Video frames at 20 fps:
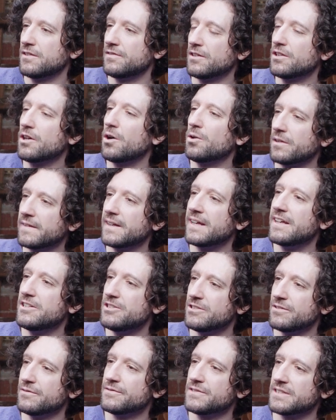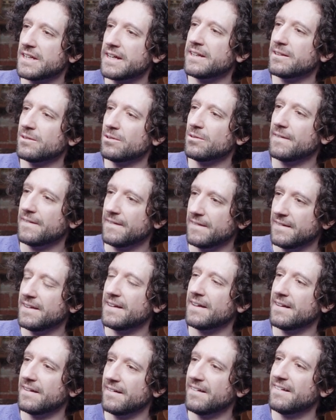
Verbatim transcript: the golden age of sailing. Yeah, yeah.